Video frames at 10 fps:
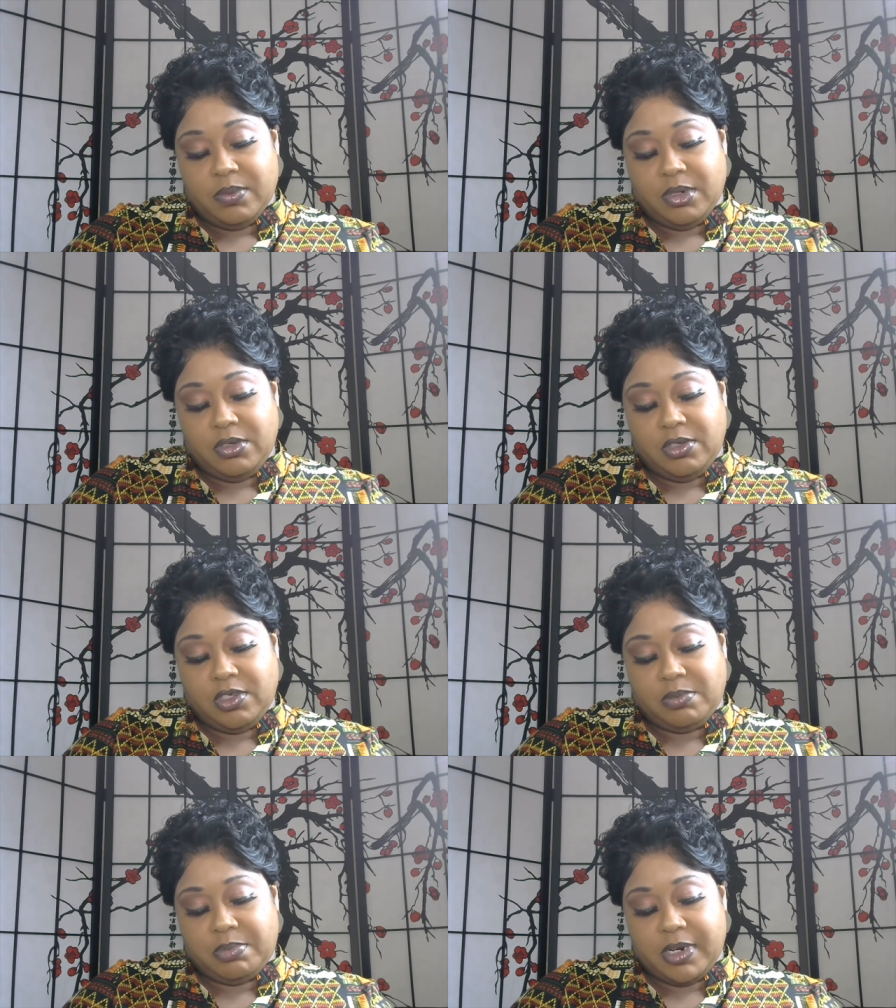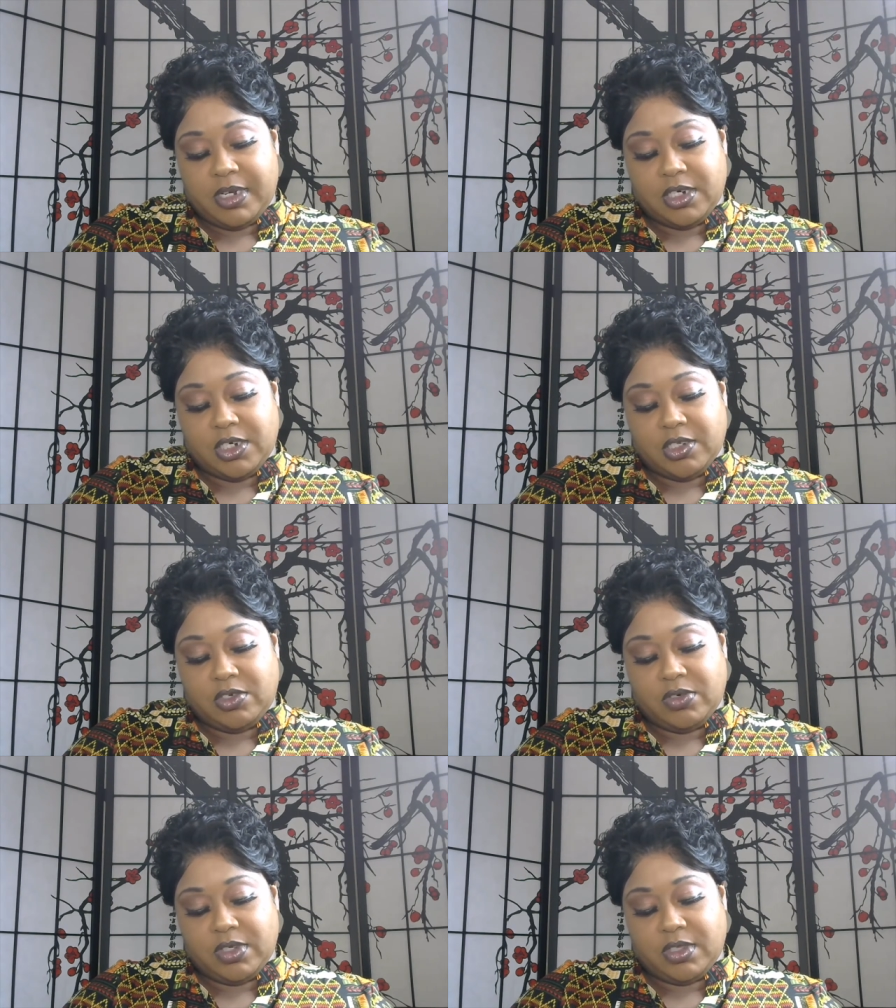reduces breakage and
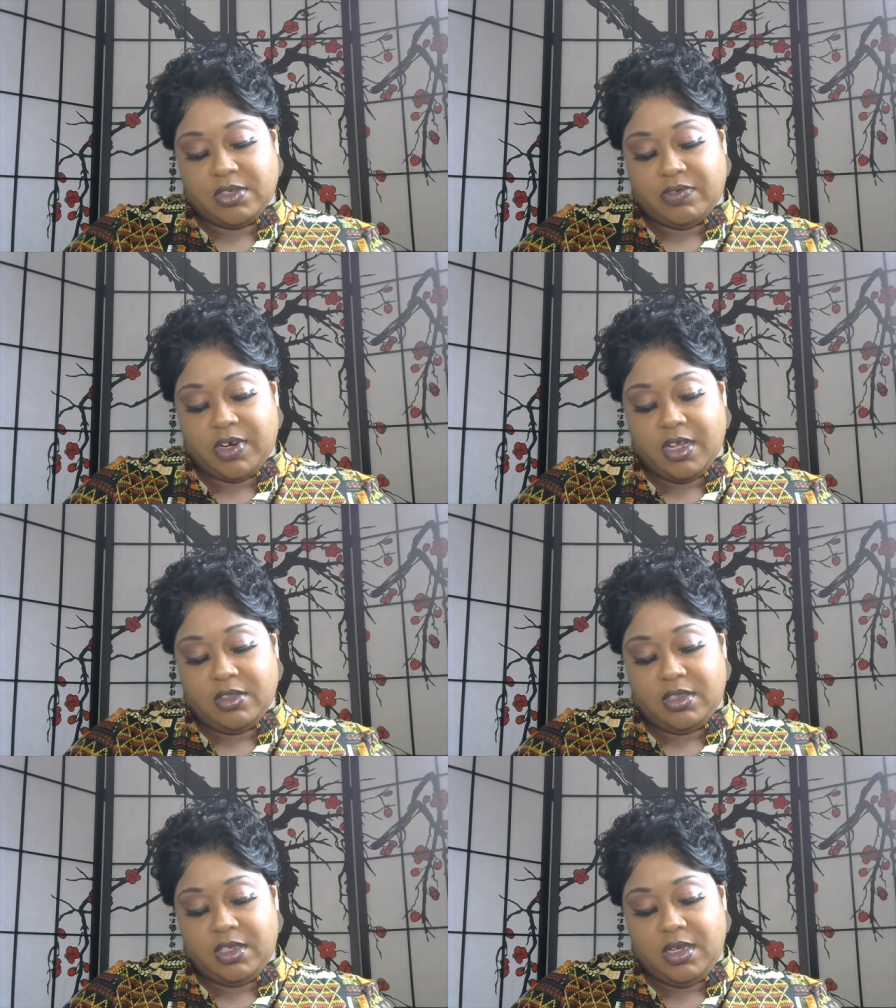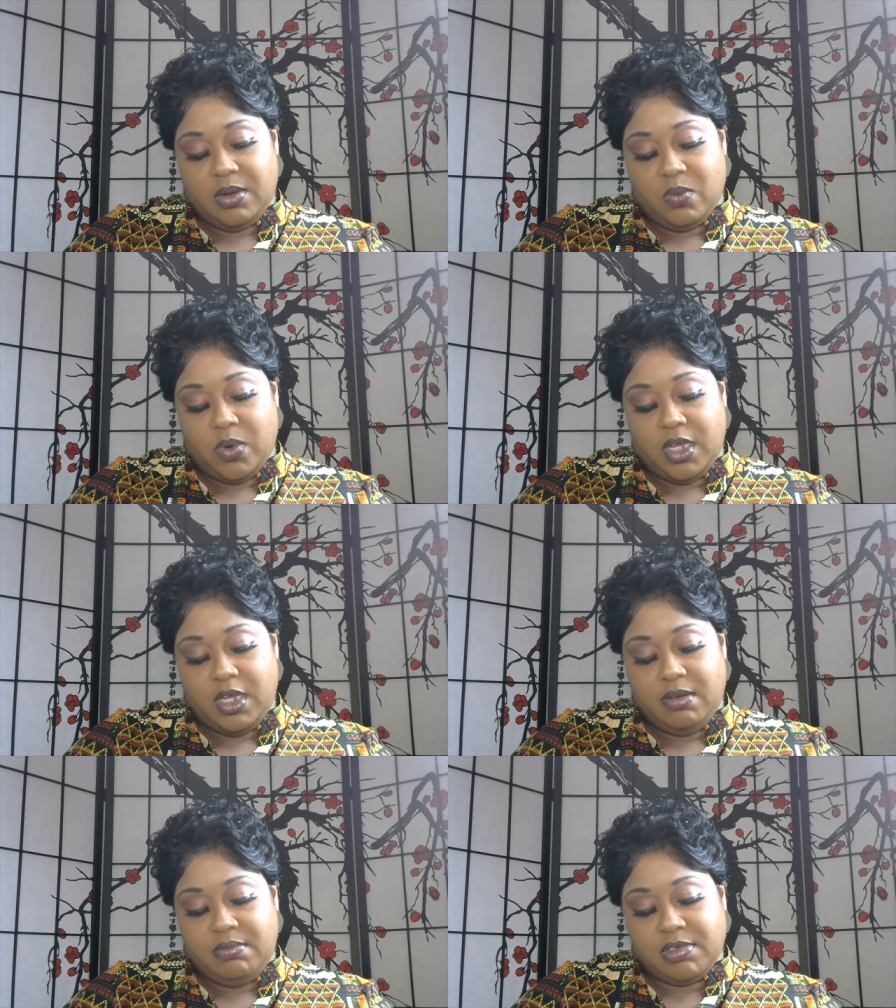strengthens for healthy
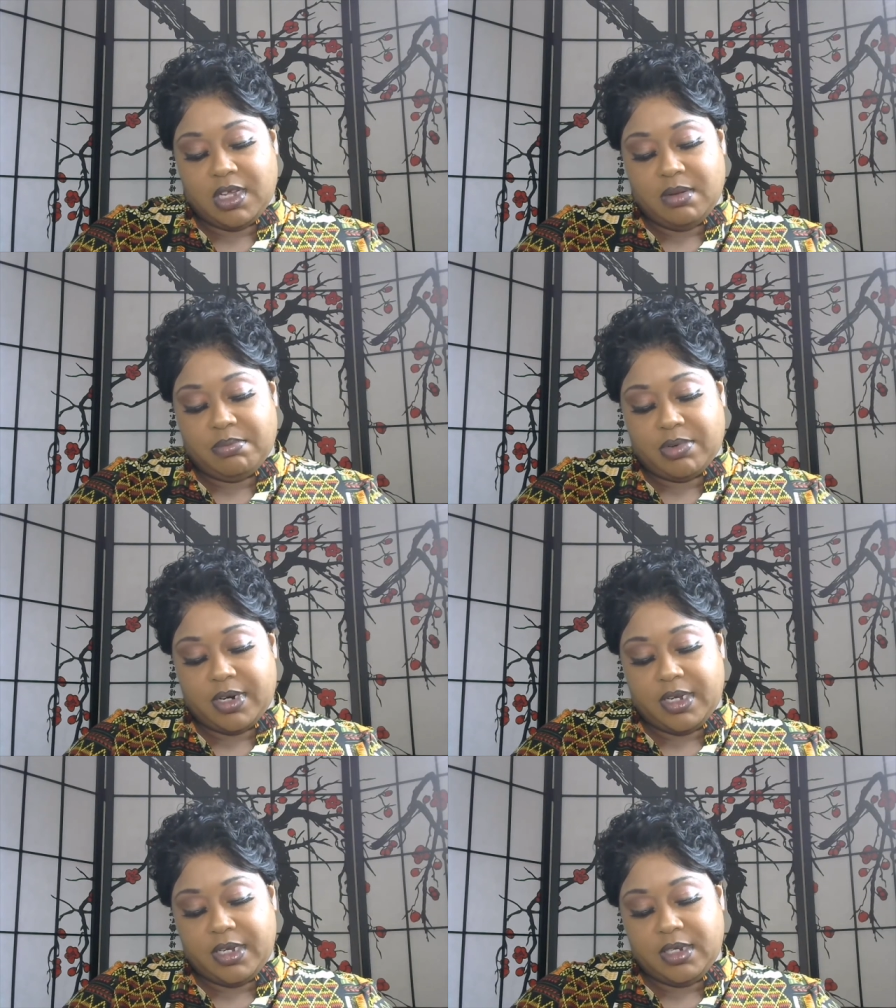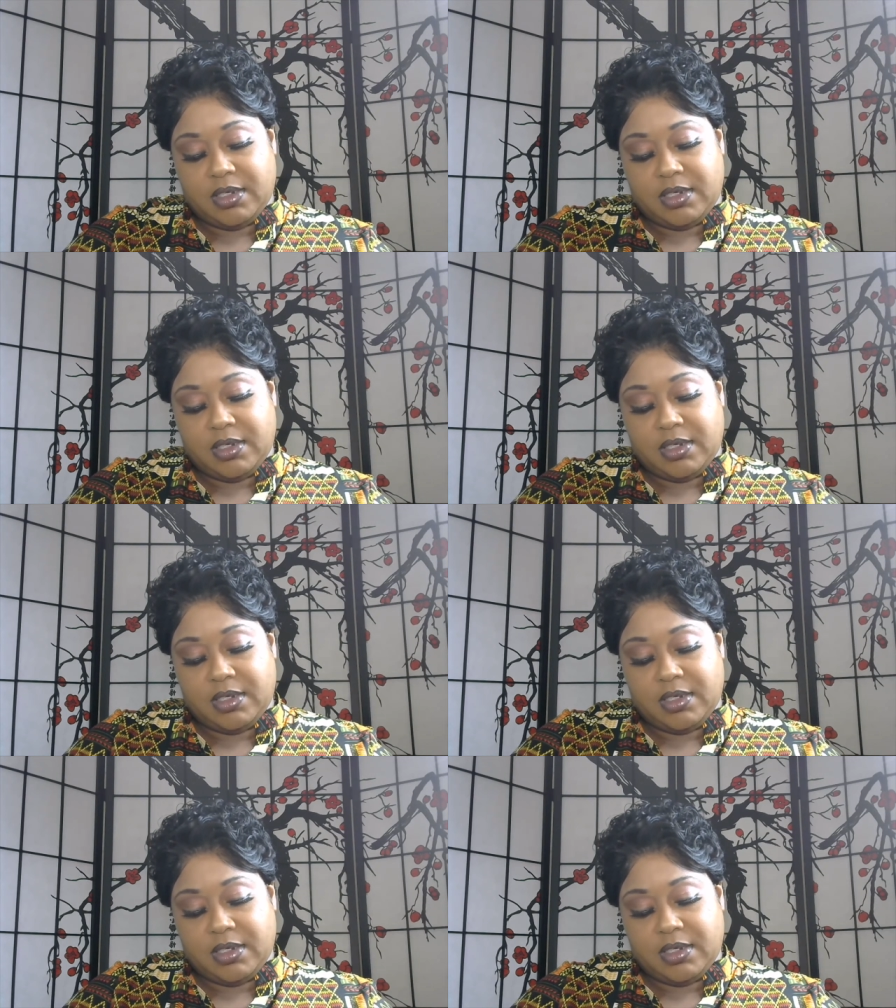weaves and braids.